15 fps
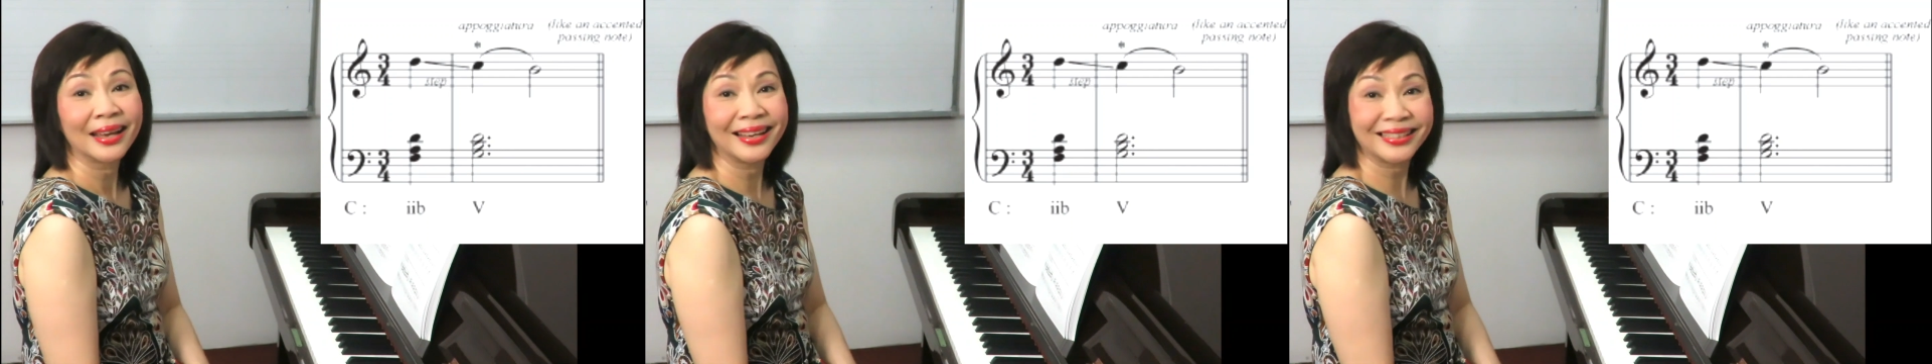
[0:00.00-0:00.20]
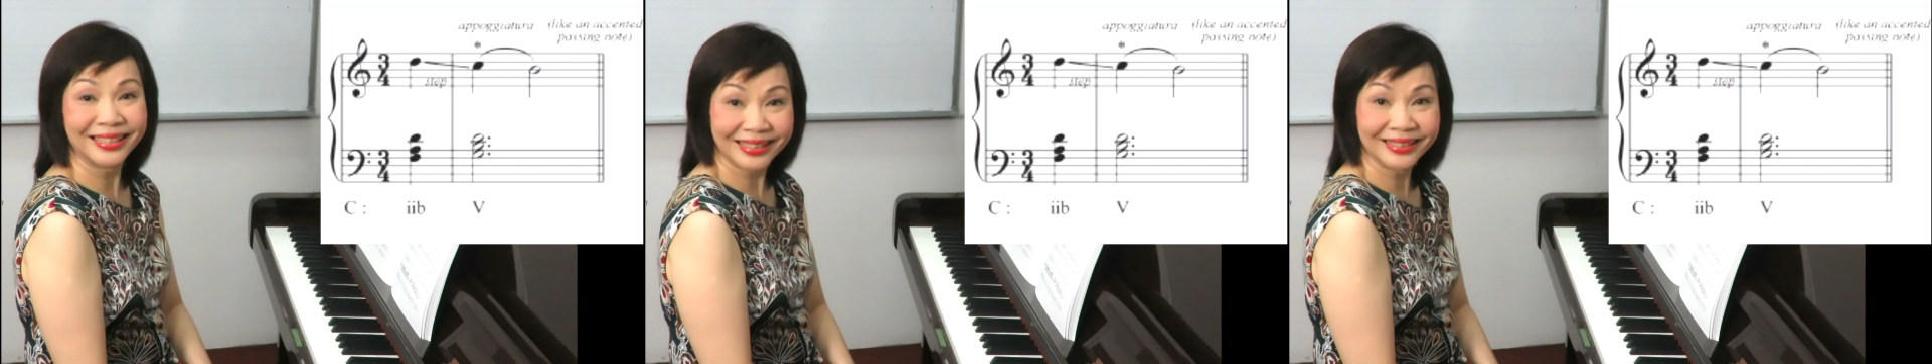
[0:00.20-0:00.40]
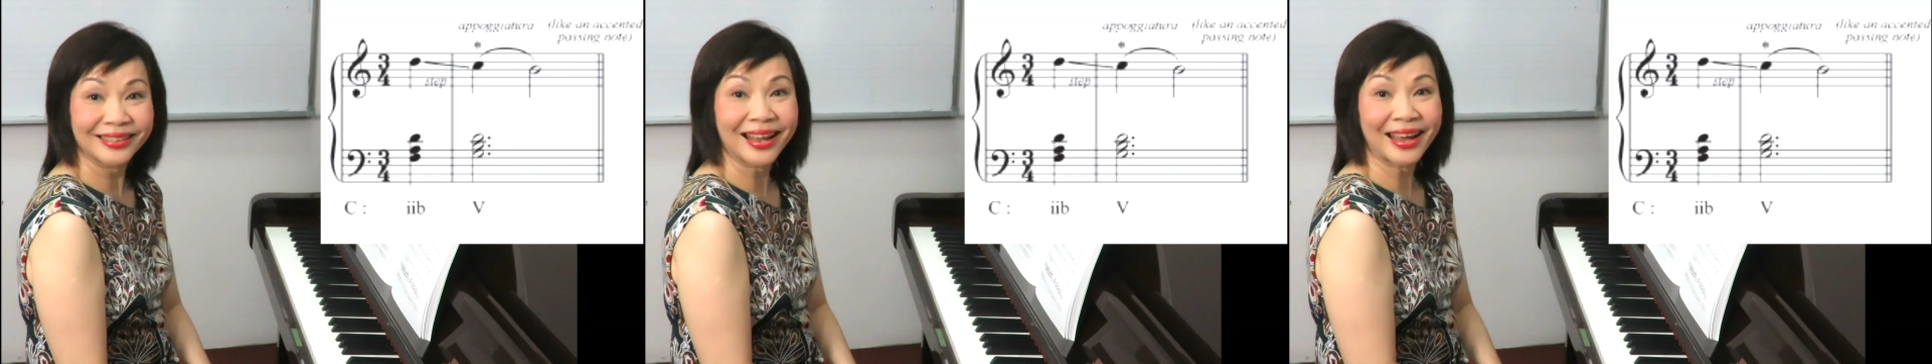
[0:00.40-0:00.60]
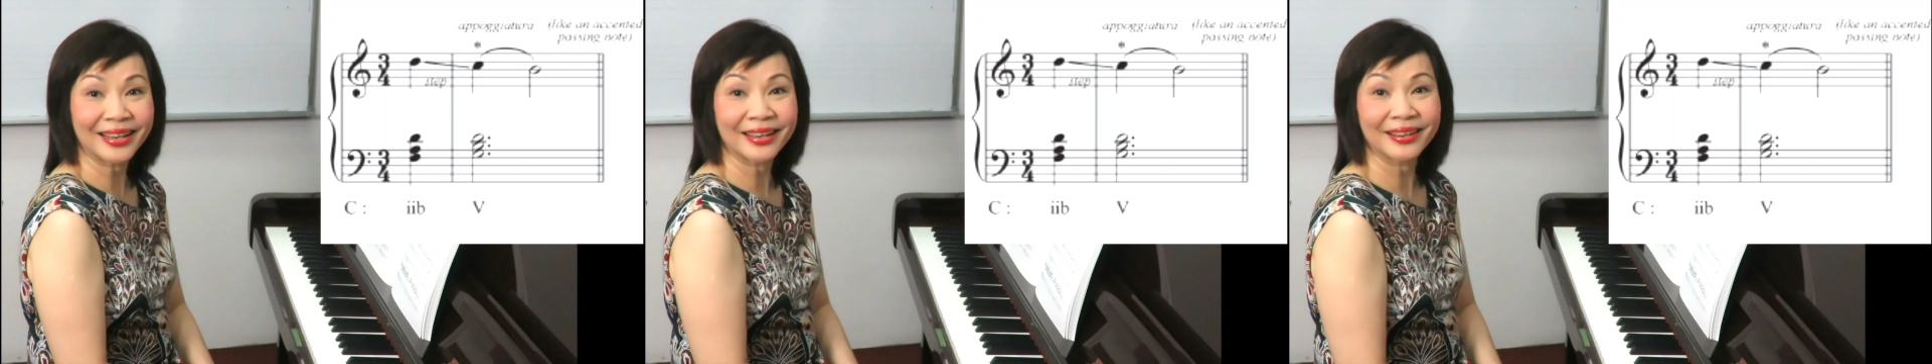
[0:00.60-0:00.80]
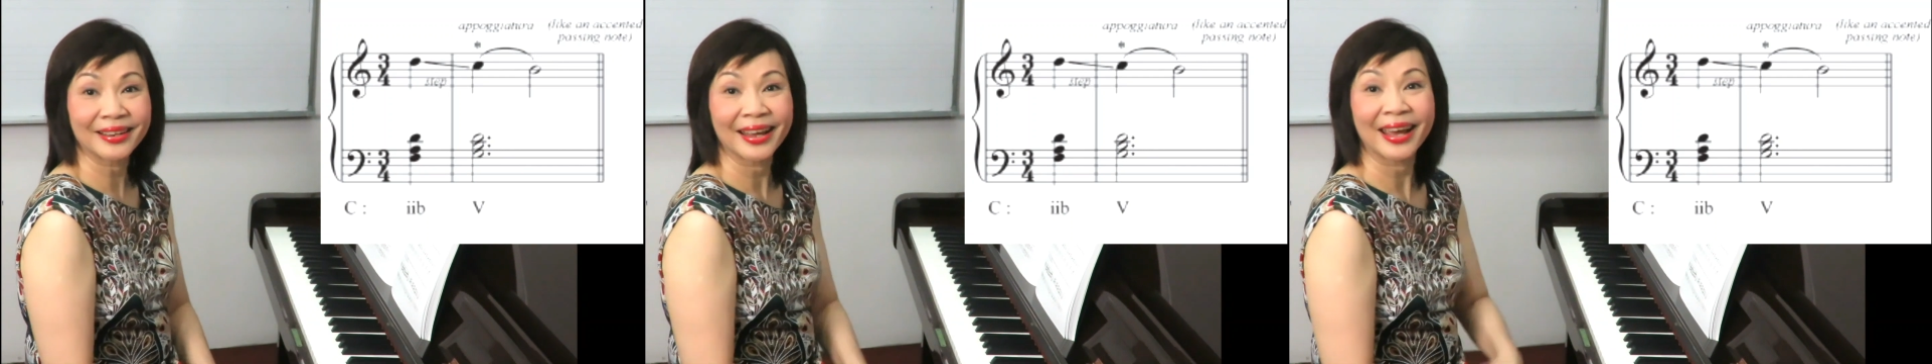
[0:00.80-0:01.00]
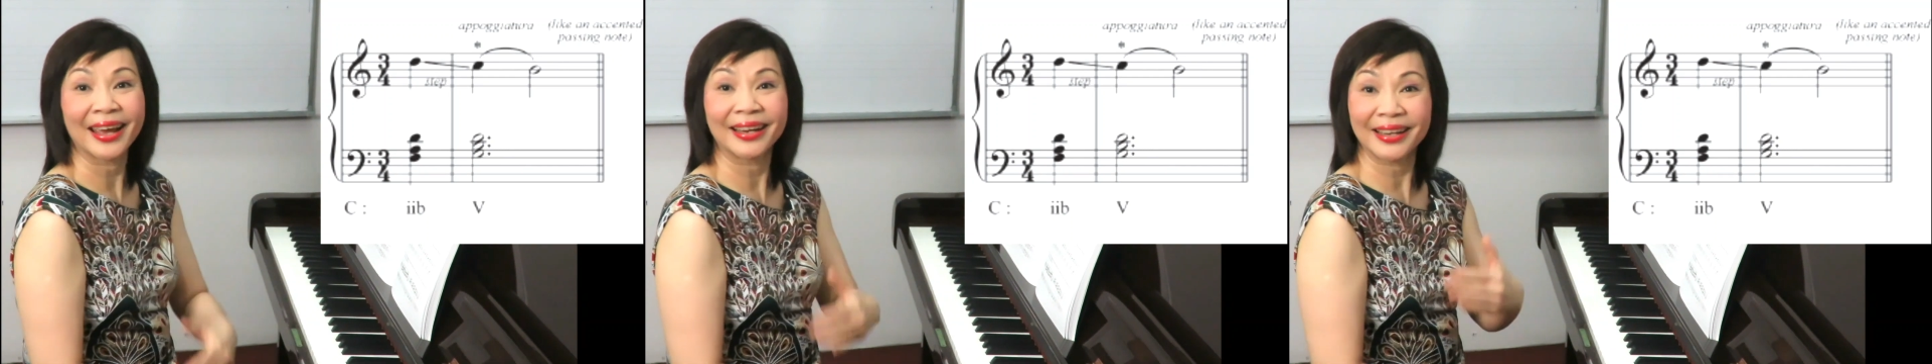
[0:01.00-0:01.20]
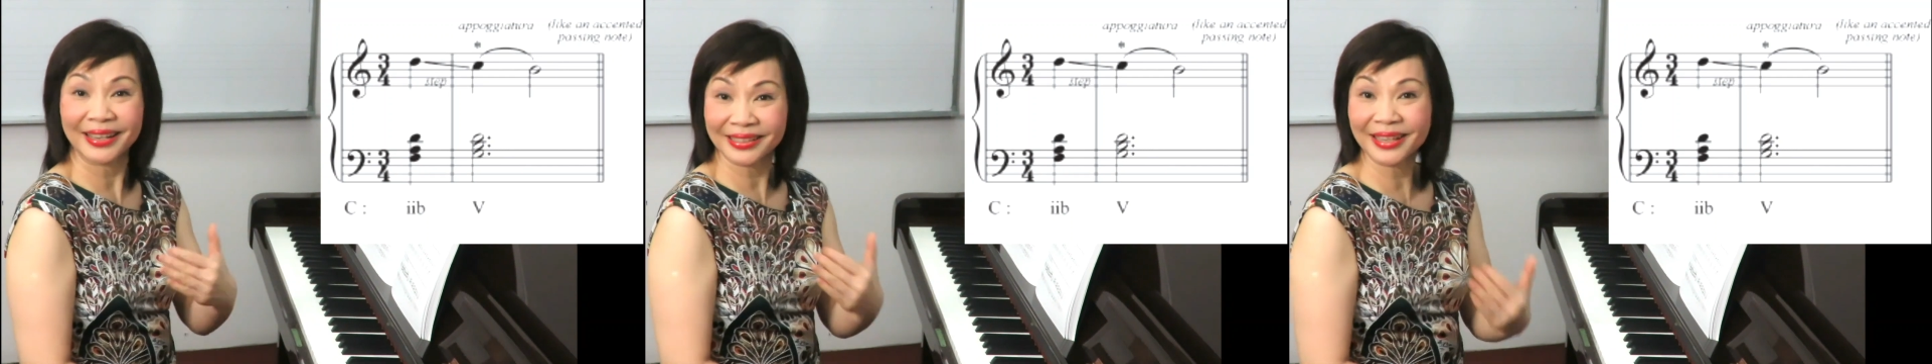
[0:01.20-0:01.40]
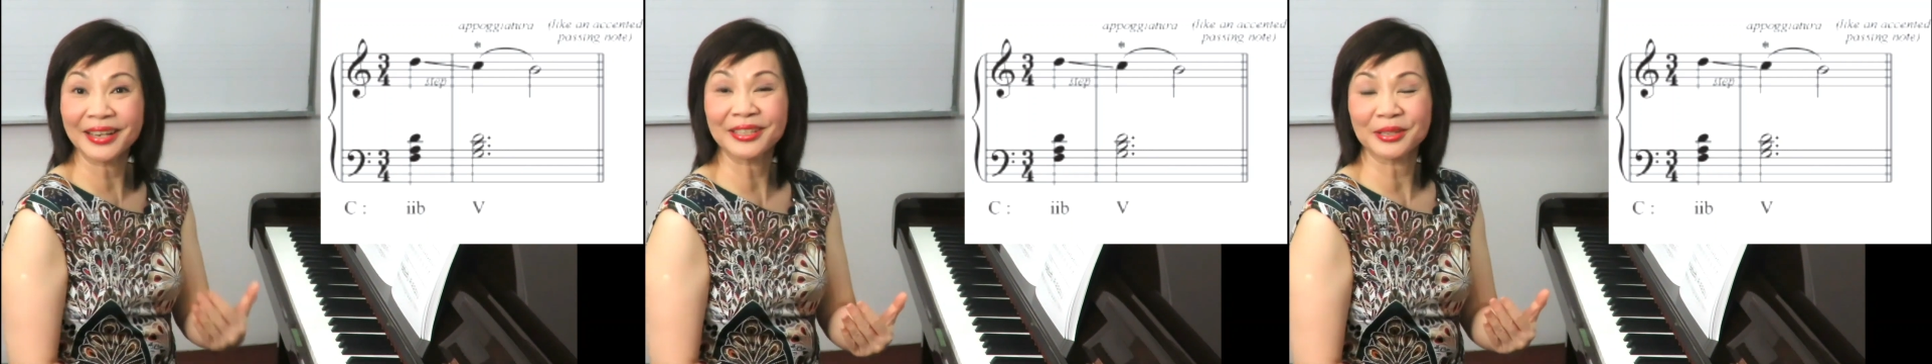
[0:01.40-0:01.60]
It is like an
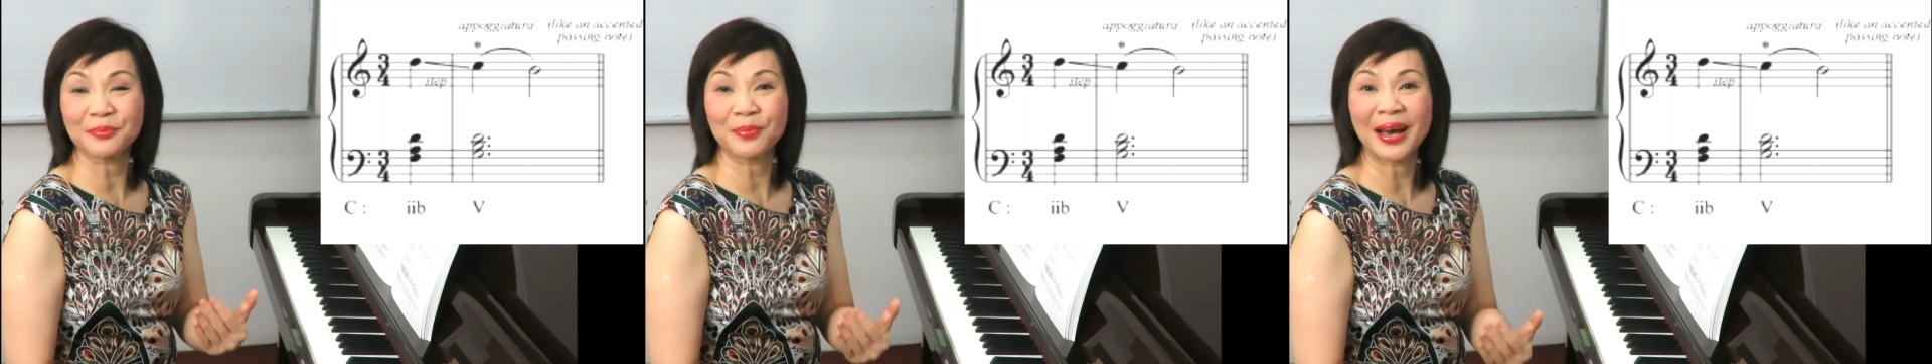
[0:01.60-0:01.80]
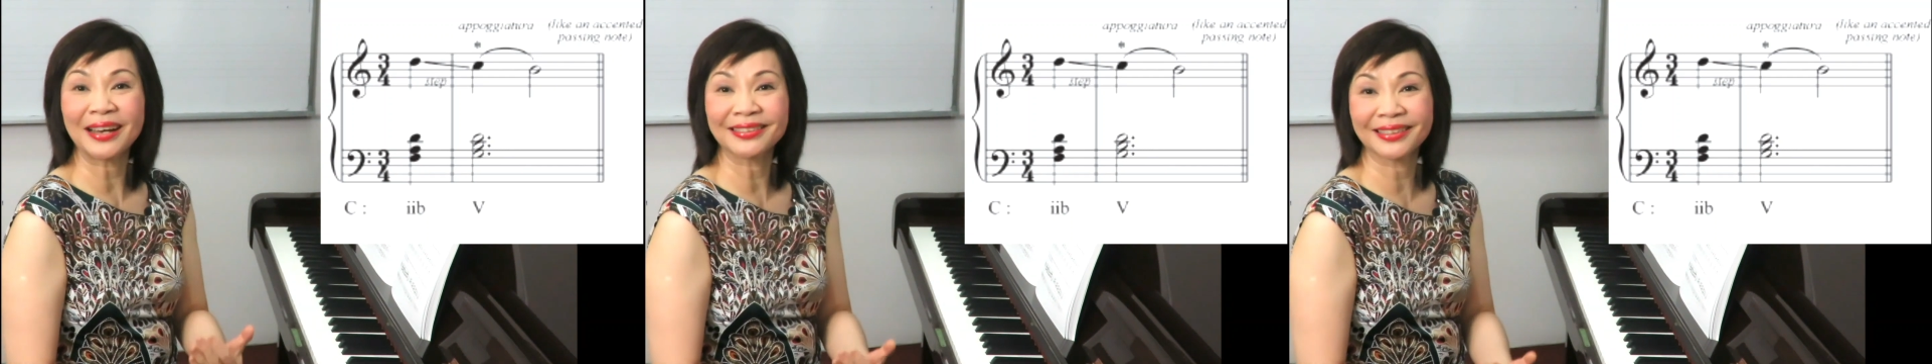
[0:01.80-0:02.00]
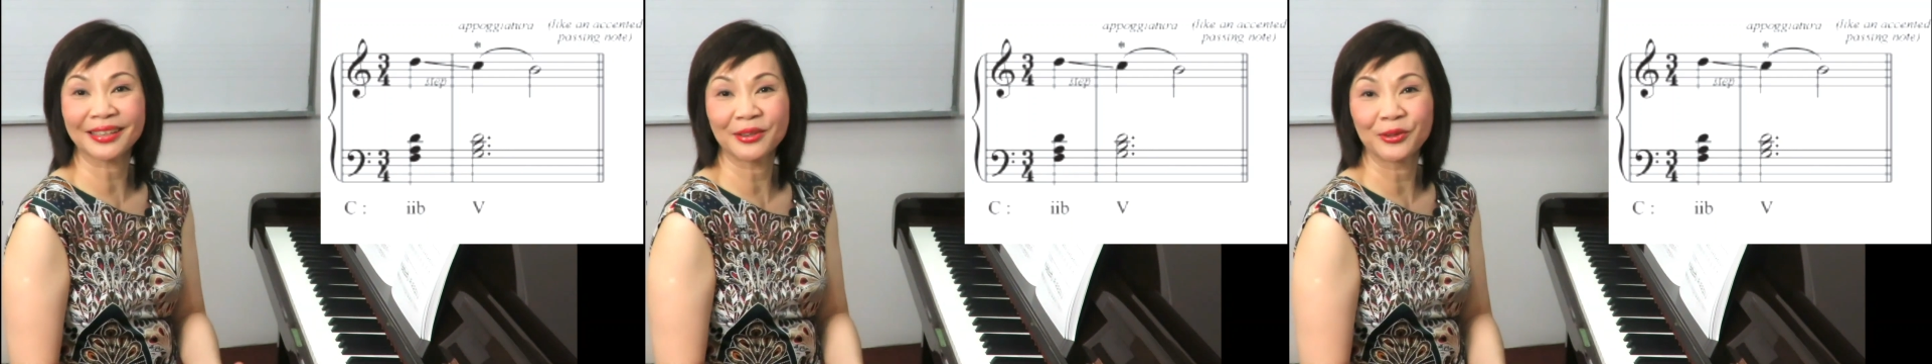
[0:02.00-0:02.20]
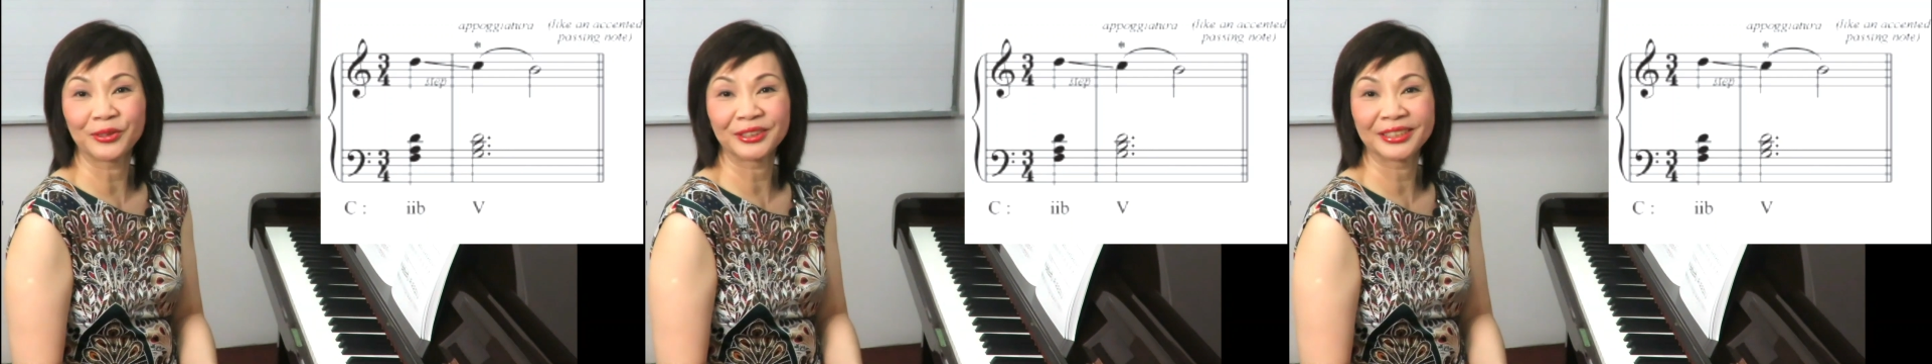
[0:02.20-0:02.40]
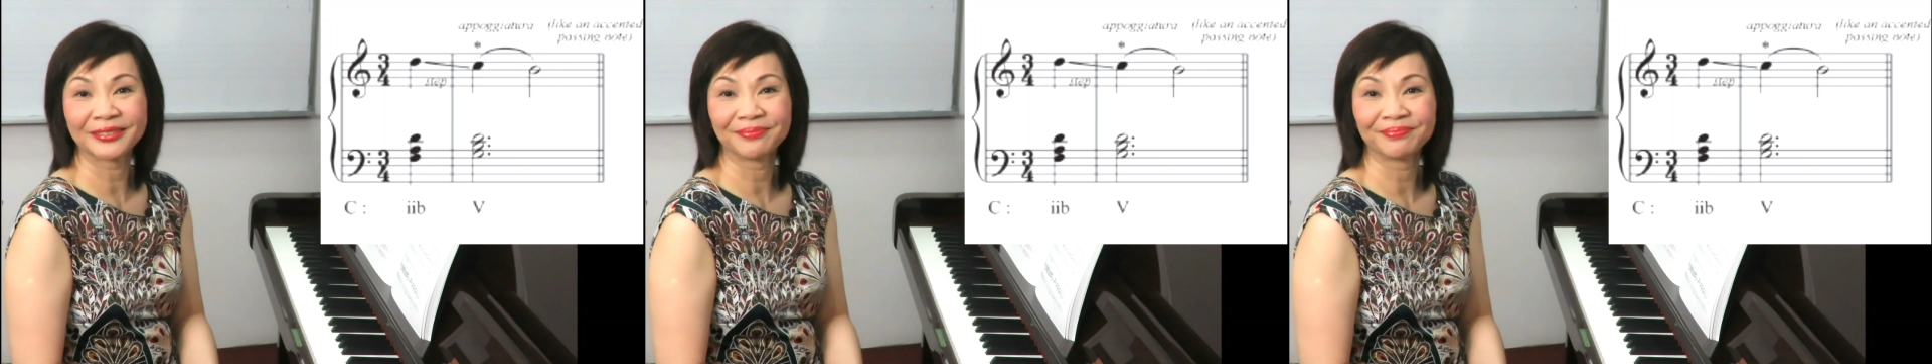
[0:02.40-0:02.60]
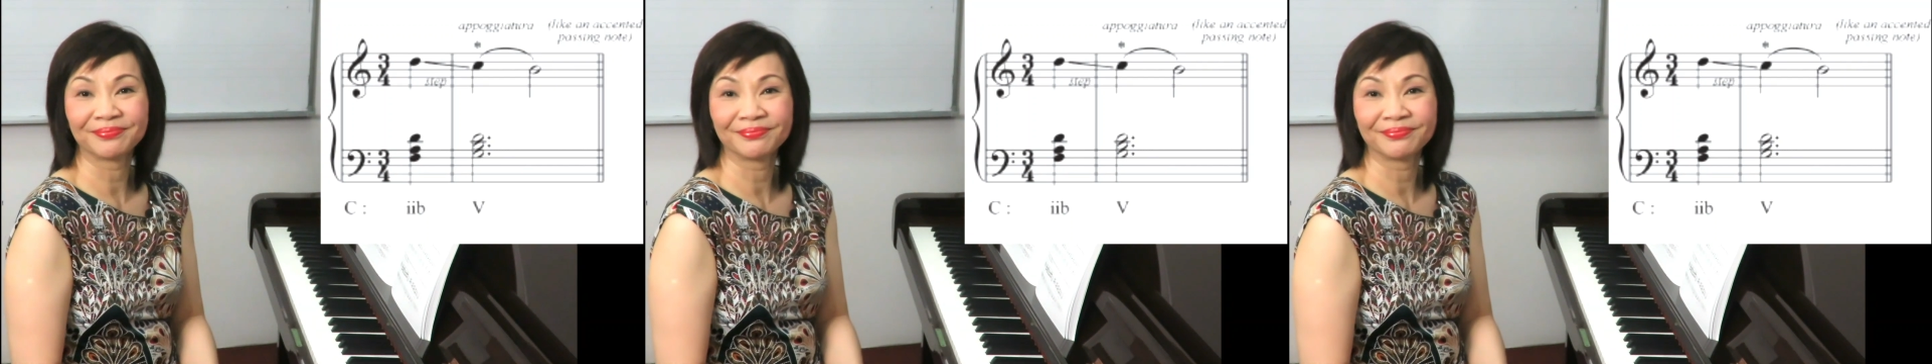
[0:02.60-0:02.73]
accented passing note.